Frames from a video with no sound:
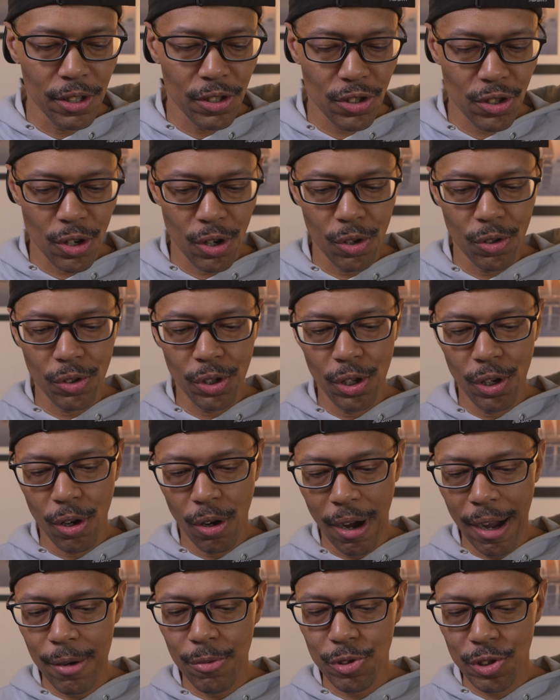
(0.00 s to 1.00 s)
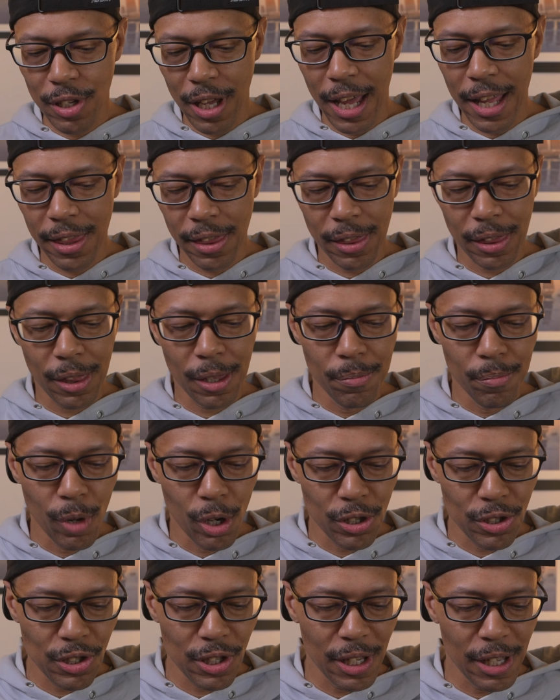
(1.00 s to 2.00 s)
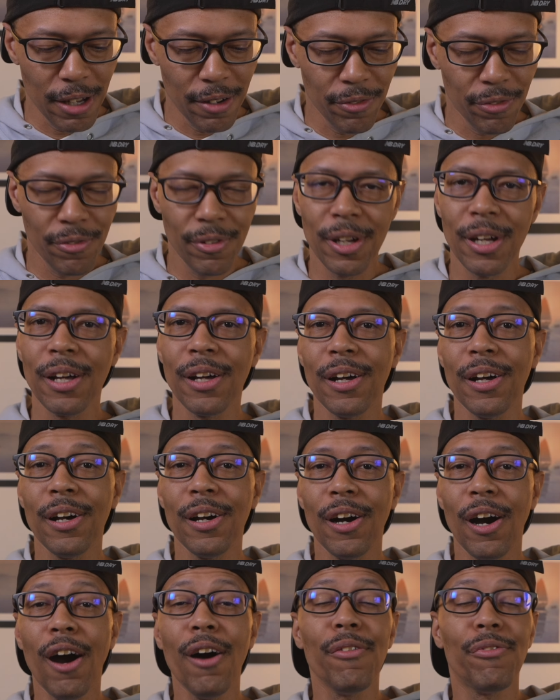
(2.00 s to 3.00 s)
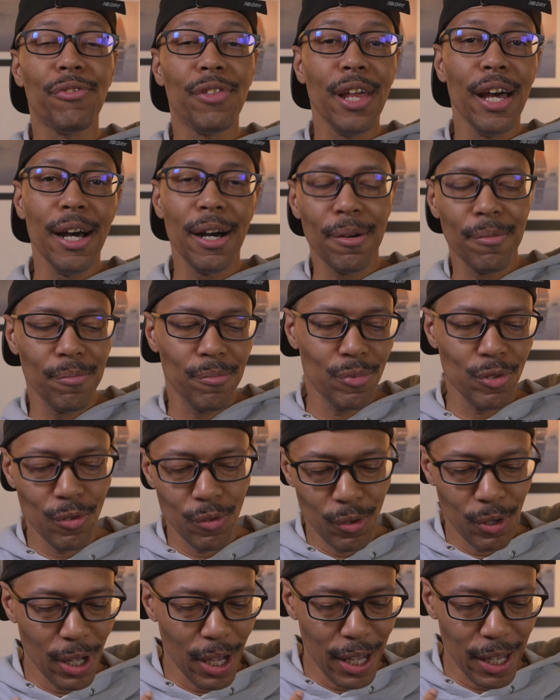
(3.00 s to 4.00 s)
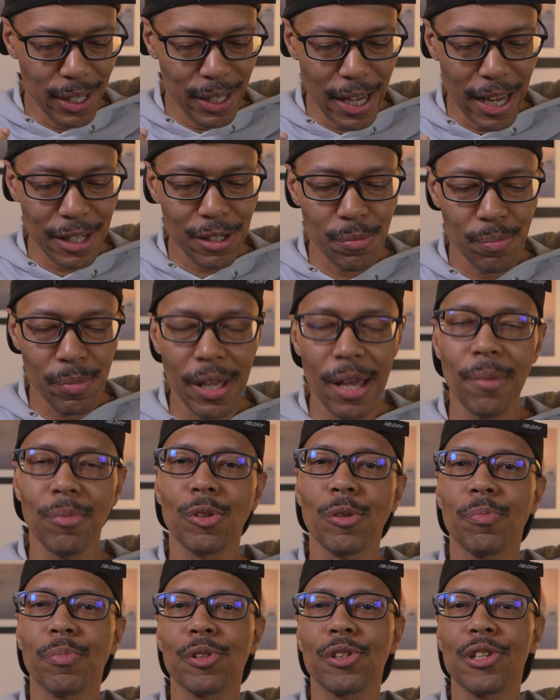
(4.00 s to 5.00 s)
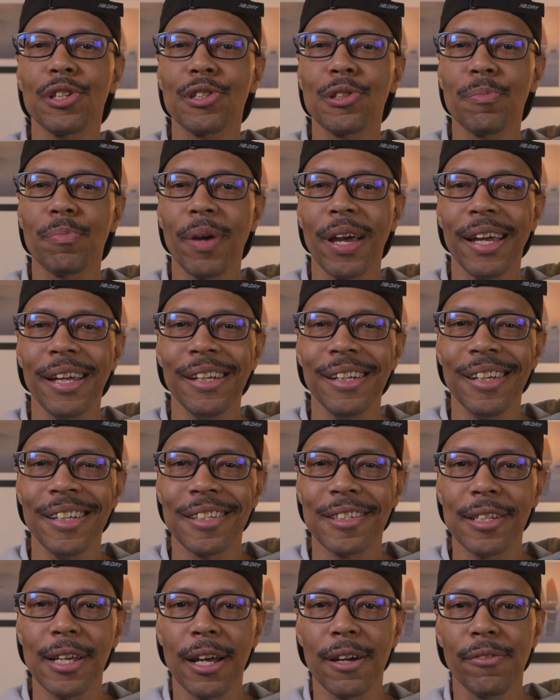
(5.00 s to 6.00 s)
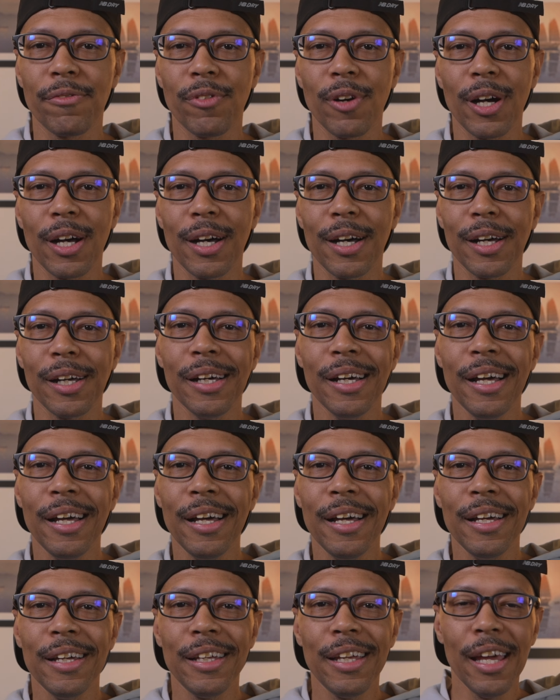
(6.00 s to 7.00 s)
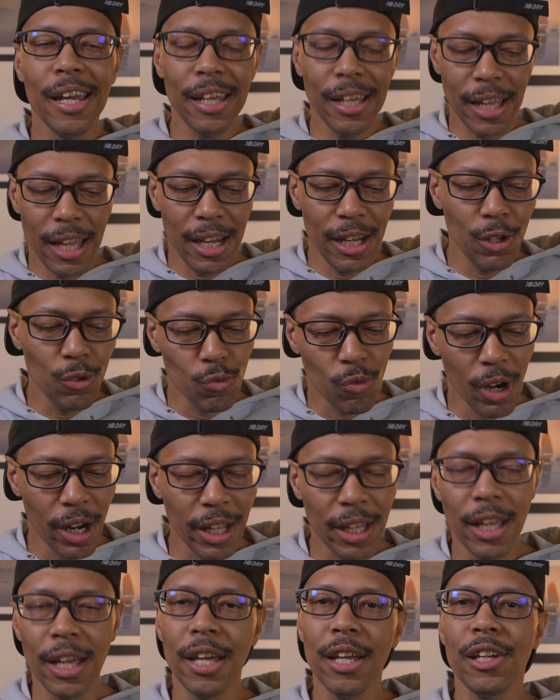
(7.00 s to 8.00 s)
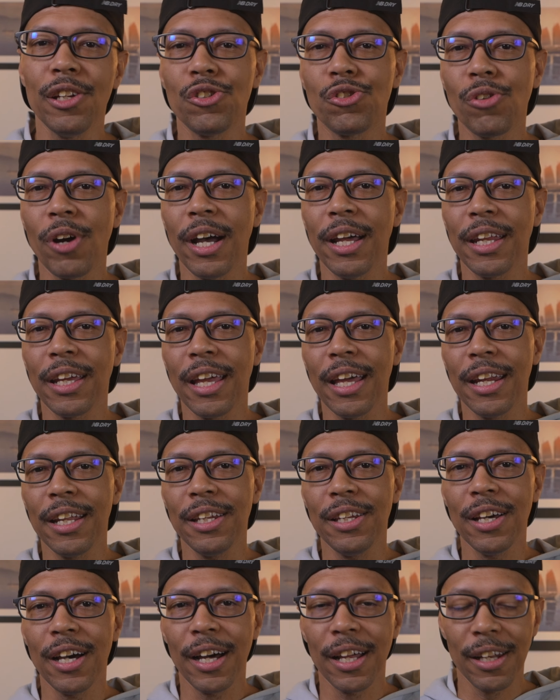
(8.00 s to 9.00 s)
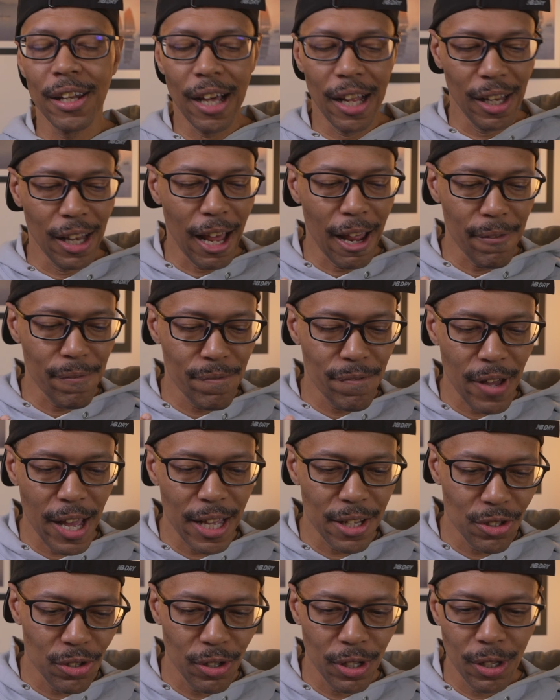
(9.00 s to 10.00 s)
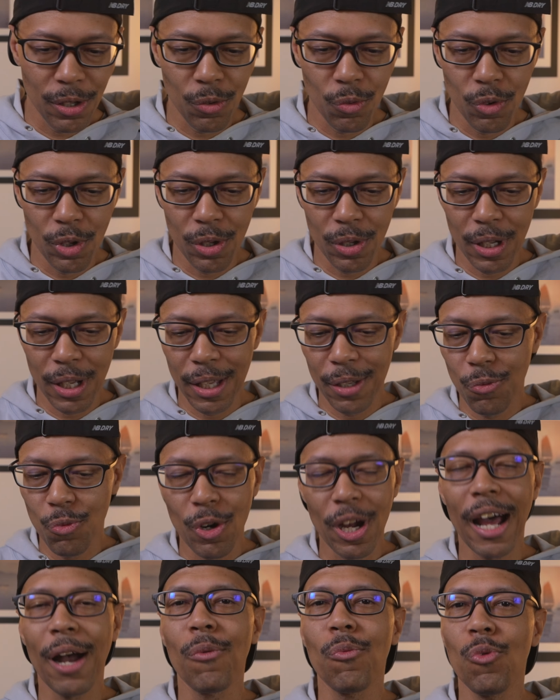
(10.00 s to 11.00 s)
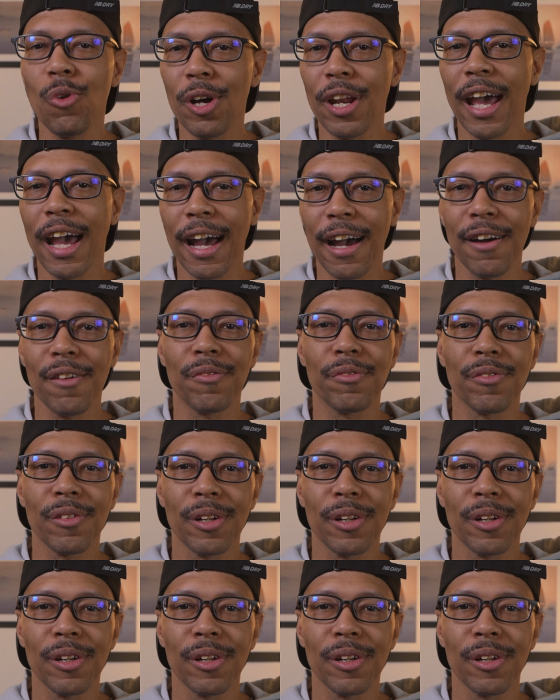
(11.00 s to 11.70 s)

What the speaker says: So, I was at the mercy of them not to be able to participate inside of getting any running in and trying to get it done a lot faster than what I would have.